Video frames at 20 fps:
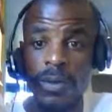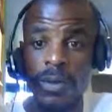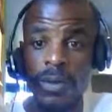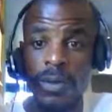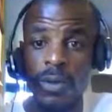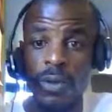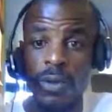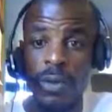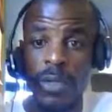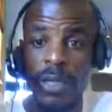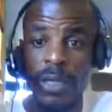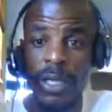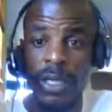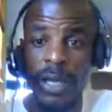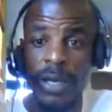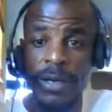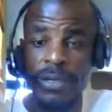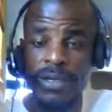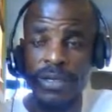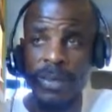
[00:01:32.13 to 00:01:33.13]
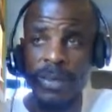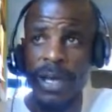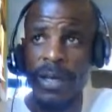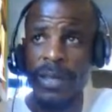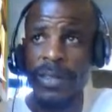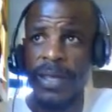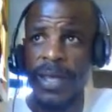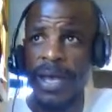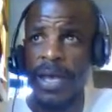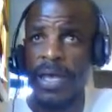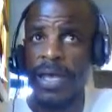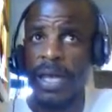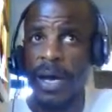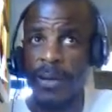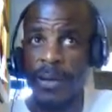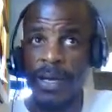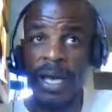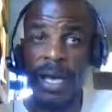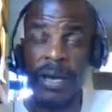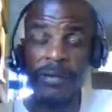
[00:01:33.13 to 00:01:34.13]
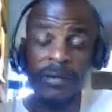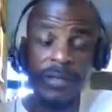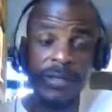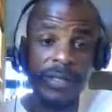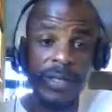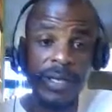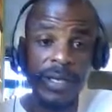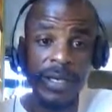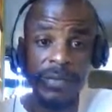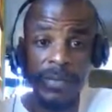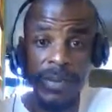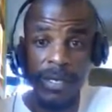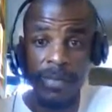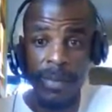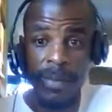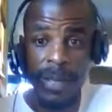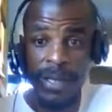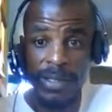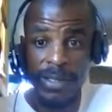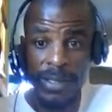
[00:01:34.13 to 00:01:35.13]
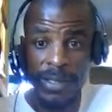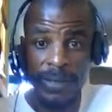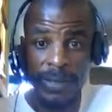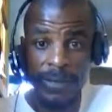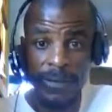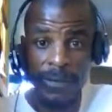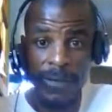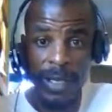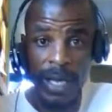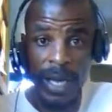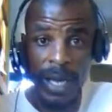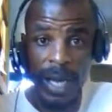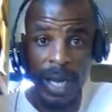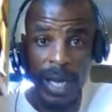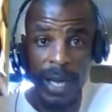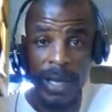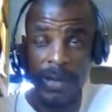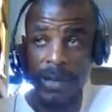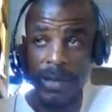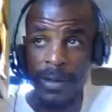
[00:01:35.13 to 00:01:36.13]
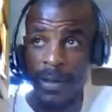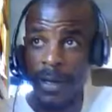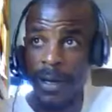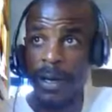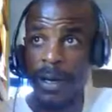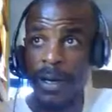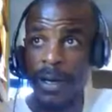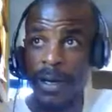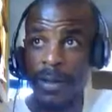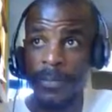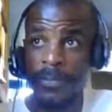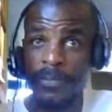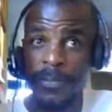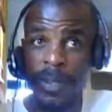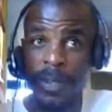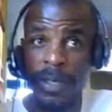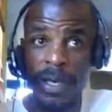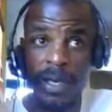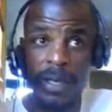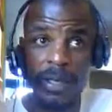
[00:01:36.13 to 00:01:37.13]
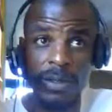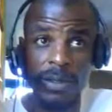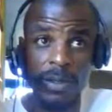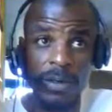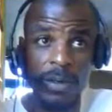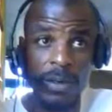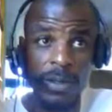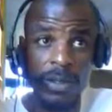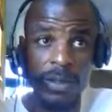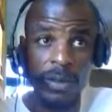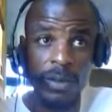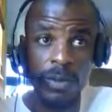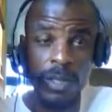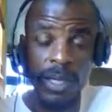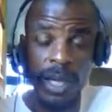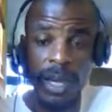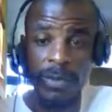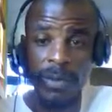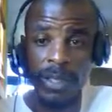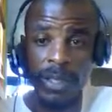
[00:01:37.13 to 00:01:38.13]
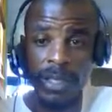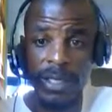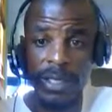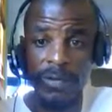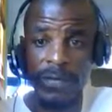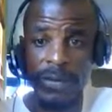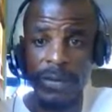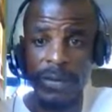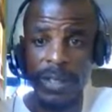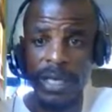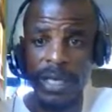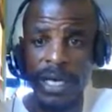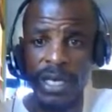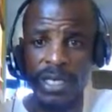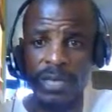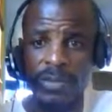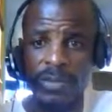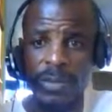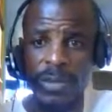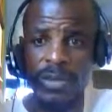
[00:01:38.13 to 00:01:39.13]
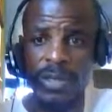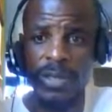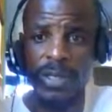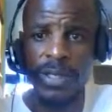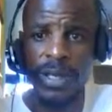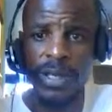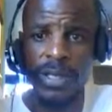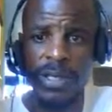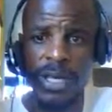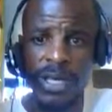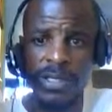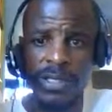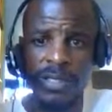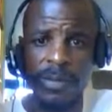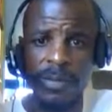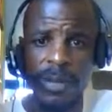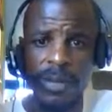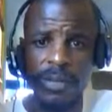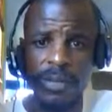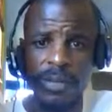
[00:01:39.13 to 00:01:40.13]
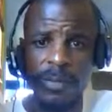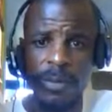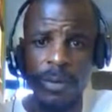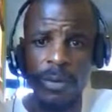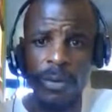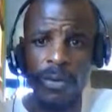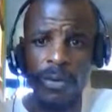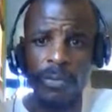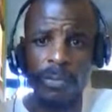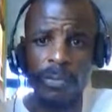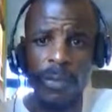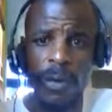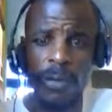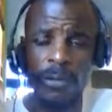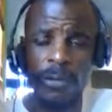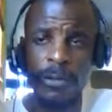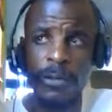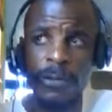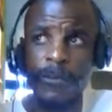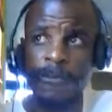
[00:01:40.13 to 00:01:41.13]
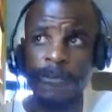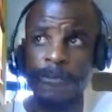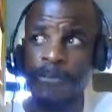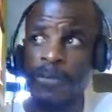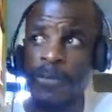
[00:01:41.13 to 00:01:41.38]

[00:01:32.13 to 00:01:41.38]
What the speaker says: Who really cares about that? I would have to say me, myself, and I. And according to what I believe and what the experts say, that's the most important person.